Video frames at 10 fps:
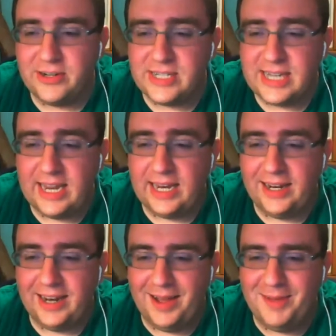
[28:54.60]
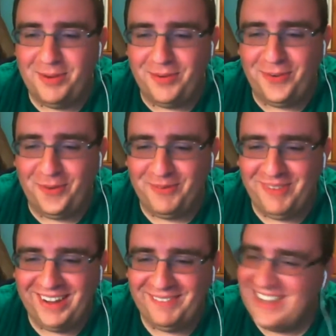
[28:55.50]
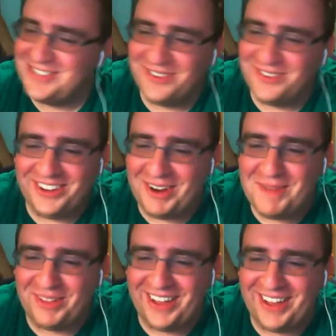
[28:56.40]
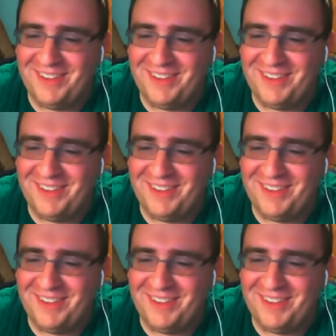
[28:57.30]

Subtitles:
was saying before, it's really creepy looking at